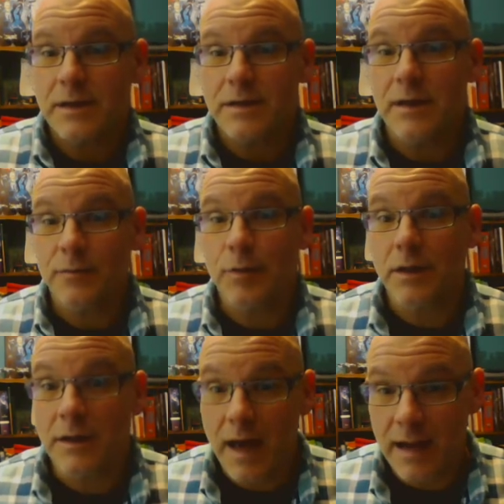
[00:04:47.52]
you'd have to put a
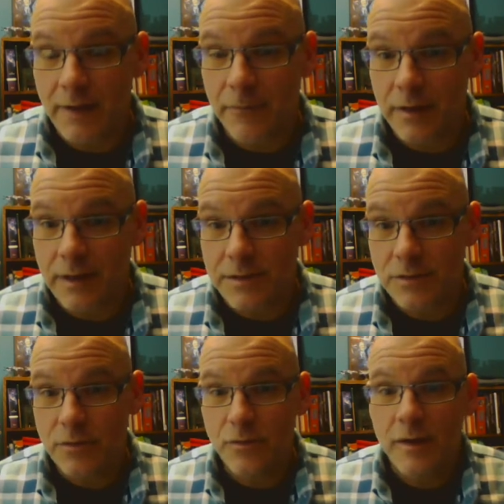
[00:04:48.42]
lot of effort
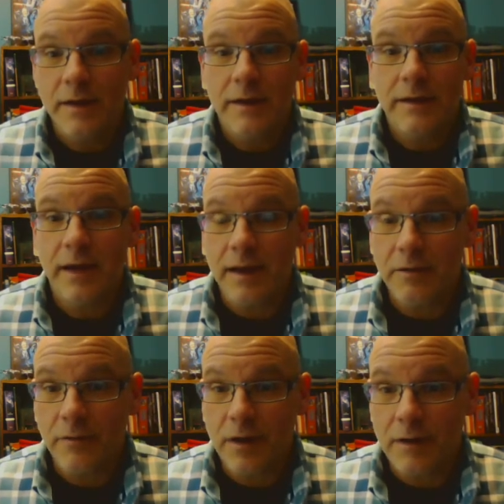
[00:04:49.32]
into getting
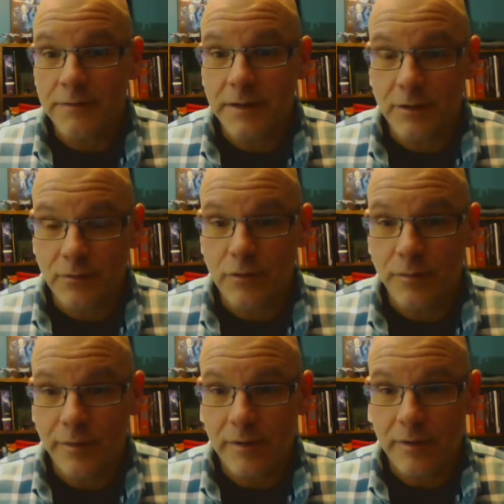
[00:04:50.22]
involved in a
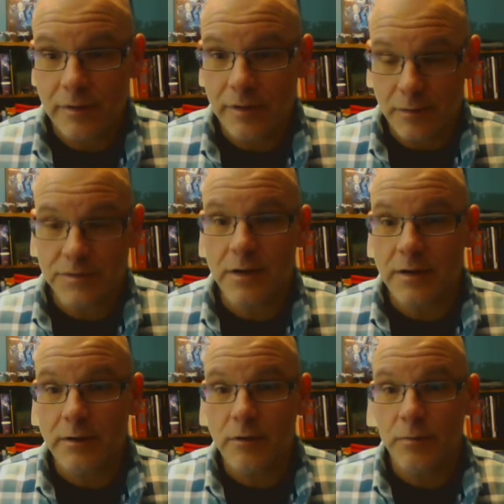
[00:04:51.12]
group or, you know,
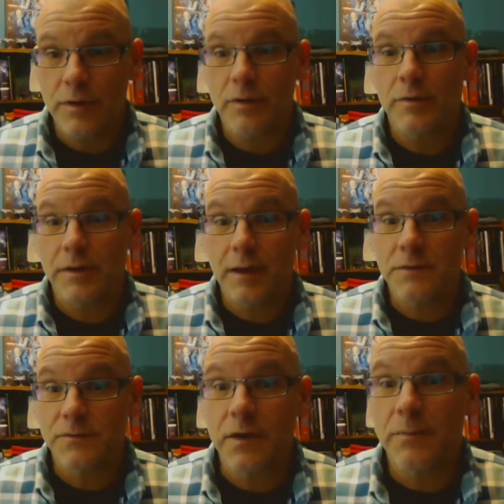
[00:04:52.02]
starting a group with a game
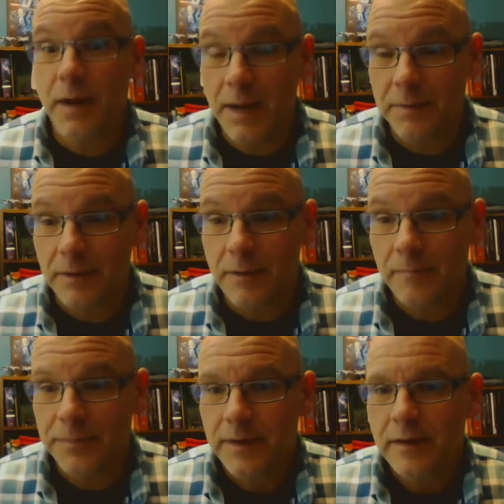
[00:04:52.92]
that's very popular.
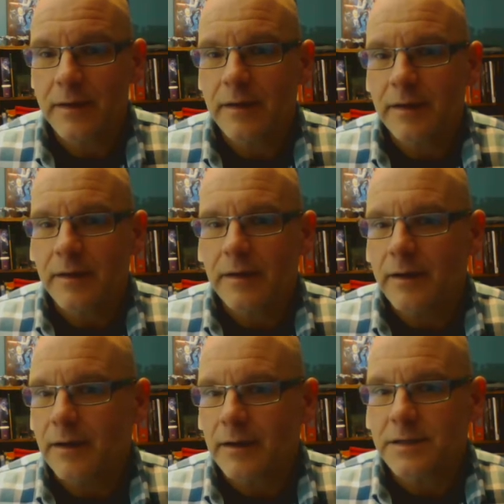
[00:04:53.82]

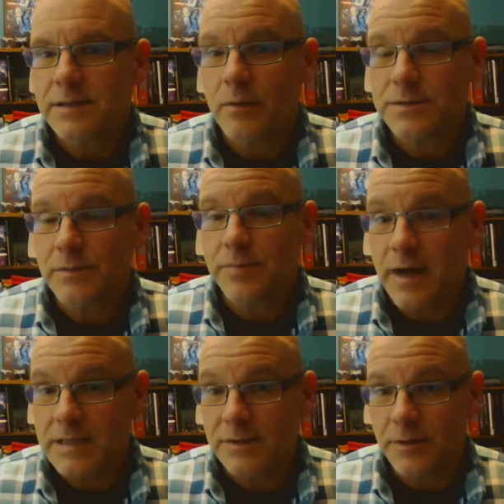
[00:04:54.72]
It's almost
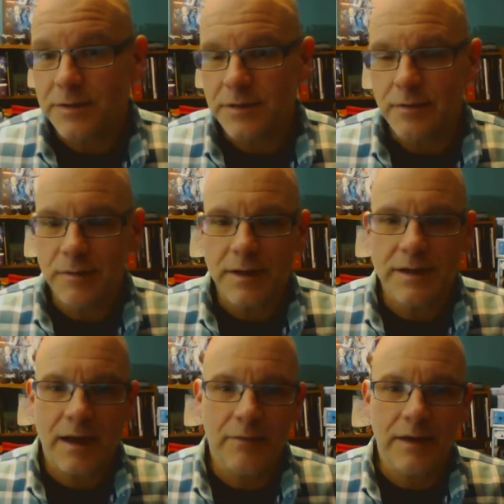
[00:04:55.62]
impossible to do it with a
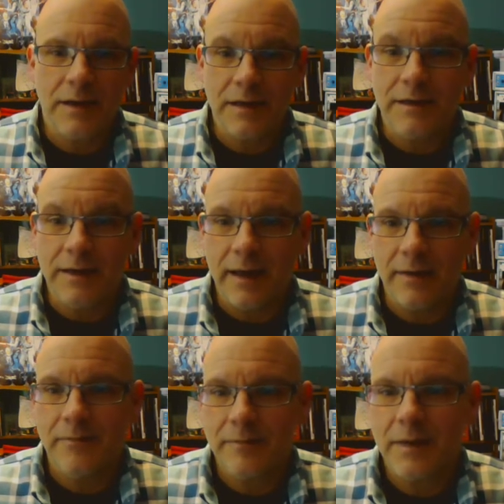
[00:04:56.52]
kind of like an indie
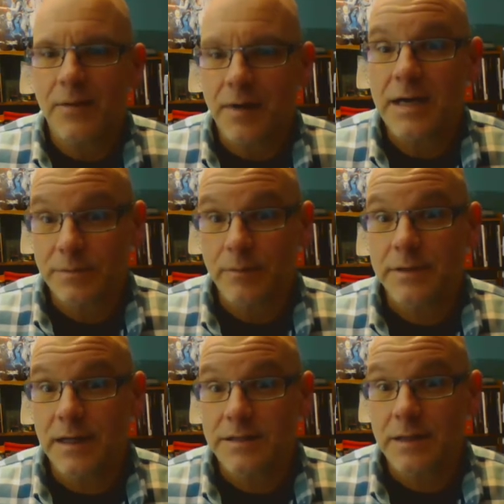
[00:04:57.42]
game. Not impossible, but
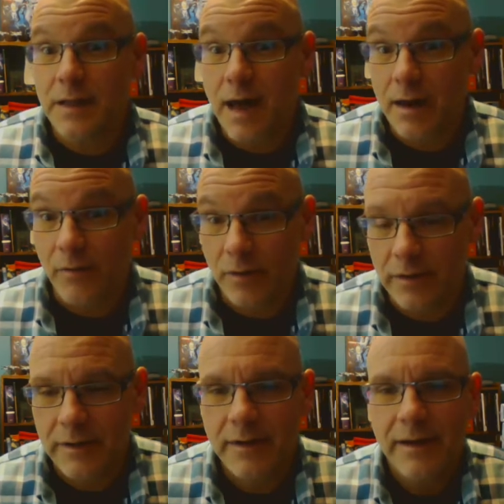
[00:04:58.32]
it takes a lot of
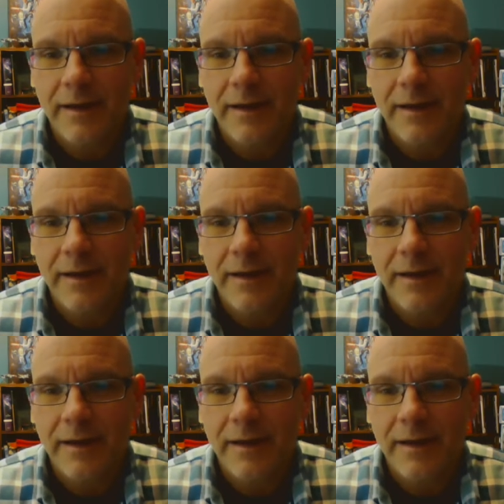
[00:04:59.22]
work.